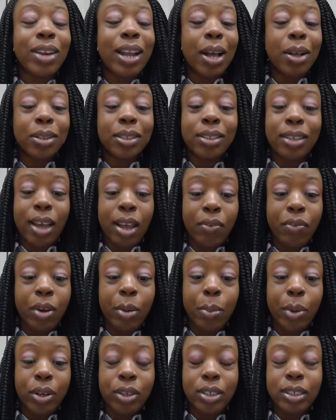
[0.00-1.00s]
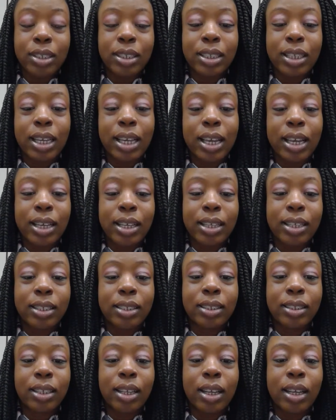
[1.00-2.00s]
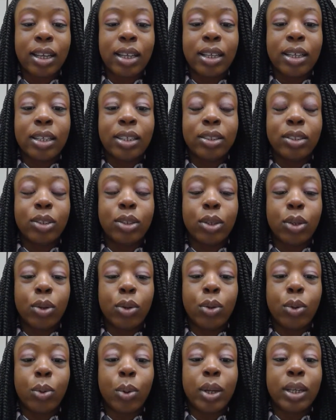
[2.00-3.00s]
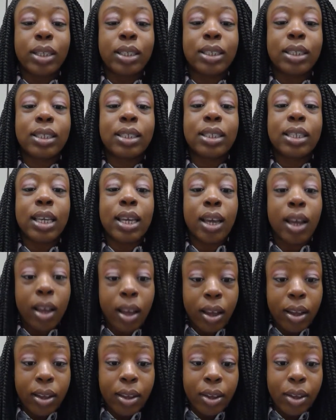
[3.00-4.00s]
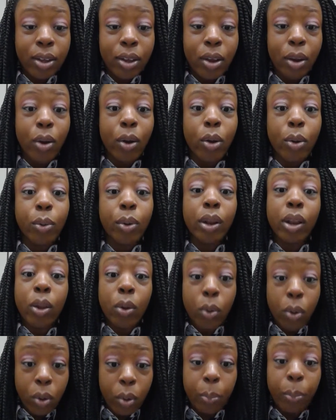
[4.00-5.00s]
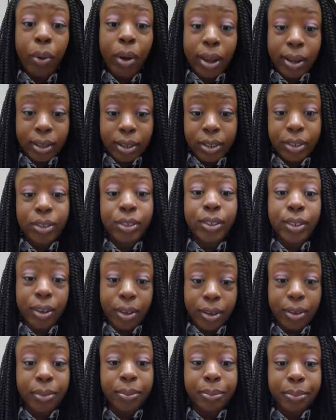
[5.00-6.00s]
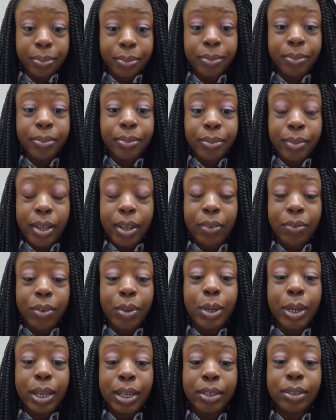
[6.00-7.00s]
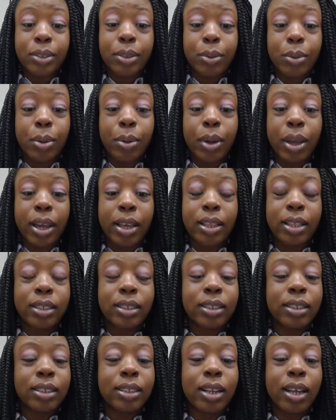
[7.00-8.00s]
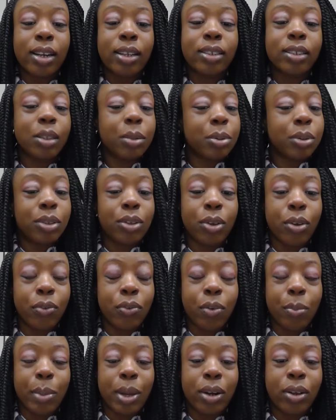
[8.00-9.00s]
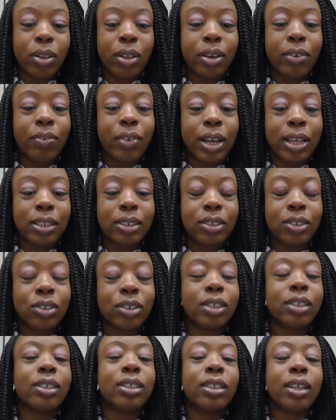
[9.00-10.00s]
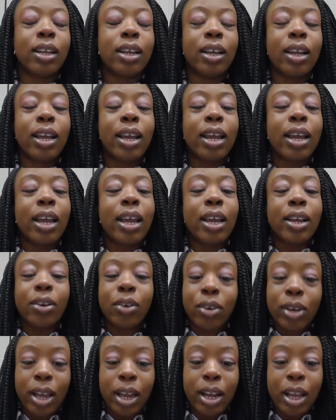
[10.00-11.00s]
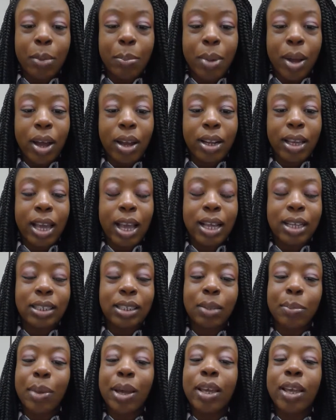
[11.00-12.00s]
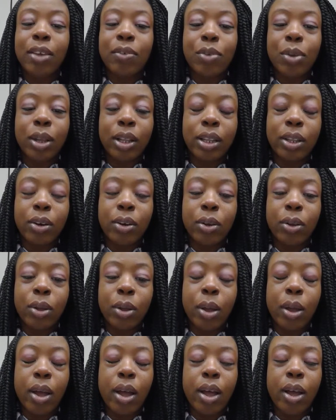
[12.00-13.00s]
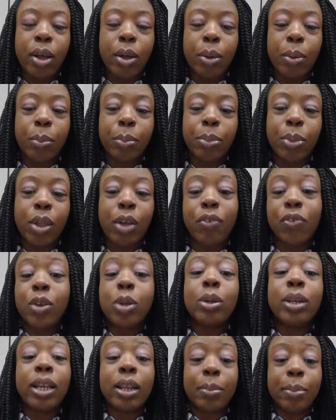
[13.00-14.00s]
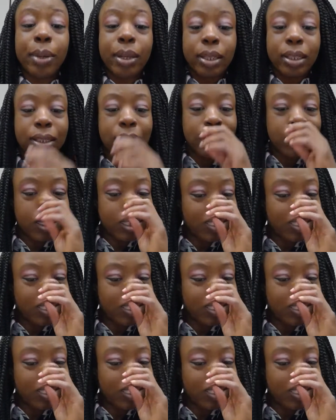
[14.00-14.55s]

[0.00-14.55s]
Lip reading: outside of an emergency is to seek your own local practitioner if you need to, okay? This is not a substitute for medical advice. It's just the entertaining podcast that might give you a few tidbits